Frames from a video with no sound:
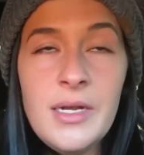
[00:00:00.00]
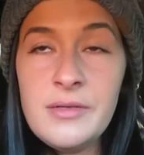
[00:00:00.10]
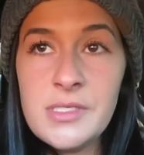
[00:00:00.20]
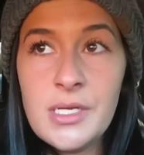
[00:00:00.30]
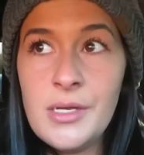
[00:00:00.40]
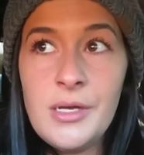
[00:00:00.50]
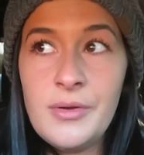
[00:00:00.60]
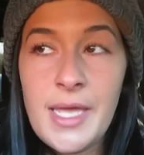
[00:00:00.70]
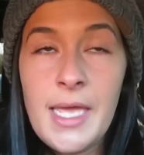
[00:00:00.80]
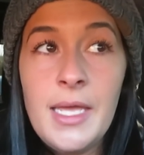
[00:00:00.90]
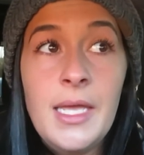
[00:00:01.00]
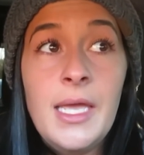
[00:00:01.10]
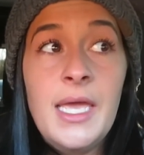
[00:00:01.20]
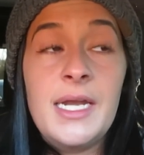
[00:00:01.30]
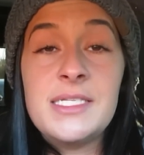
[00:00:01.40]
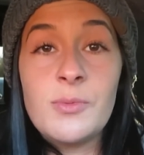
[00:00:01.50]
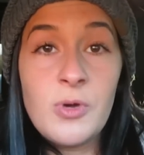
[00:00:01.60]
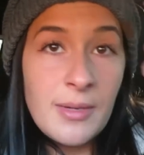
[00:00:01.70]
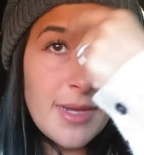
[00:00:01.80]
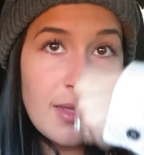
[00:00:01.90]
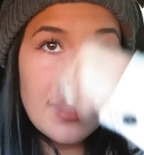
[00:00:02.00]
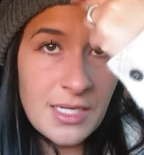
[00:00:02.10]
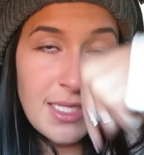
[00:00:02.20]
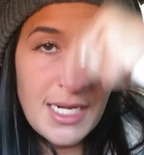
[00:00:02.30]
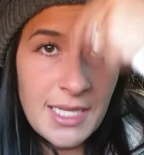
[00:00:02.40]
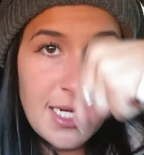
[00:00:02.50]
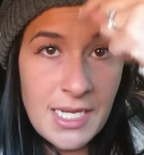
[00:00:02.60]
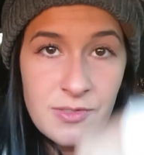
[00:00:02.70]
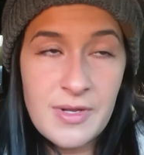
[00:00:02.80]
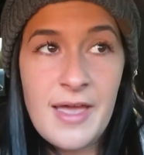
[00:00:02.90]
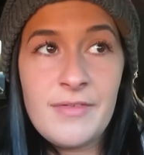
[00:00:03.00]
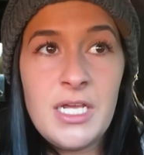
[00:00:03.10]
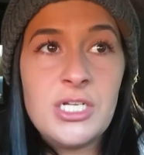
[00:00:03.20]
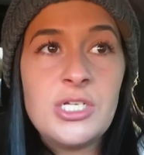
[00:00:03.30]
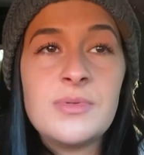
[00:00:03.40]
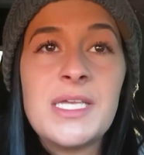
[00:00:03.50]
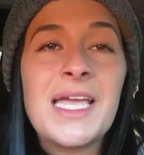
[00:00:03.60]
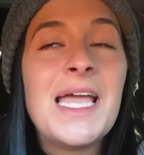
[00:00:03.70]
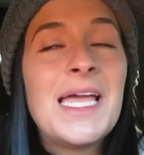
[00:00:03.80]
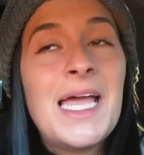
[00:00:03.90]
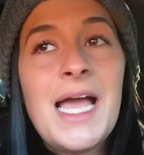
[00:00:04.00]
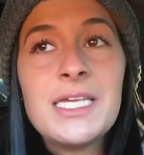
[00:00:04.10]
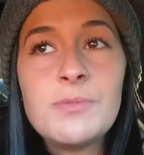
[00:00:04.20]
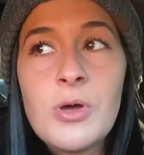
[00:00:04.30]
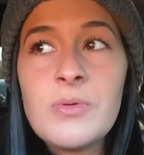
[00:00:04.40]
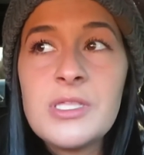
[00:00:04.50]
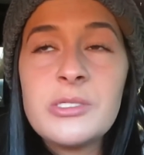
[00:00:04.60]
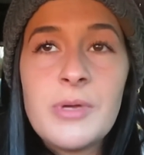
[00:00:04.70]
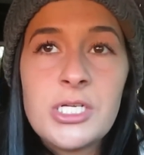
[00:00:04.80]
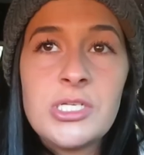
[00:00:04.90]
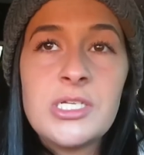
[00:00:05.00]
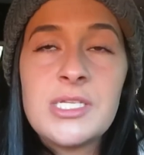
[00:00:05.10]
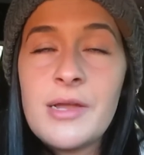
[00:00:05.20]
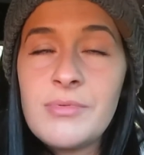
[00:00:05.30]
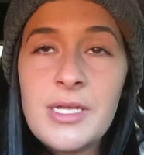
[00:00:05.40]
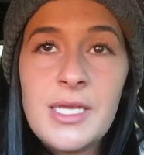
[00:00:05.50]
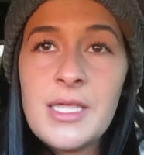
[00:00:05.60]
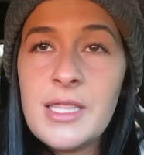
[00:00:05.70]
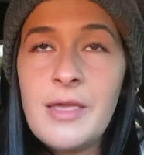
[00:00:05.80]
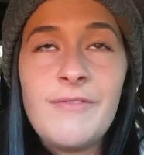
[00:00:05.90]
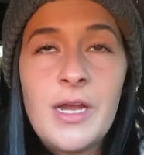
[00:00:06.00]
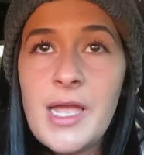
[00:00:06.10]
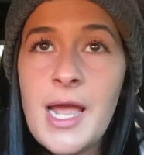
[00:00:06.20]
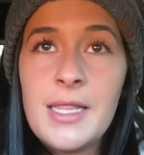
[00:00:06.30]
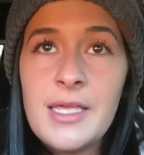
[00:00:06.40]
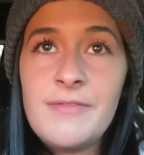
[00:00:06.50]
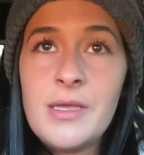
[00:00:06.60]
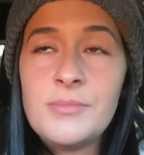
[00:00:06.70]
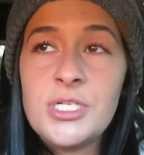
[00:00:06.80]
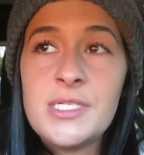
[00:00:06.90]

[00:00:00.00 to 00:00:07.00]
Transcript: And I was like, okay. And I said, what about cleaning the nasal cavity? And she was like, I spoke with a specialist. I really think very highly of him.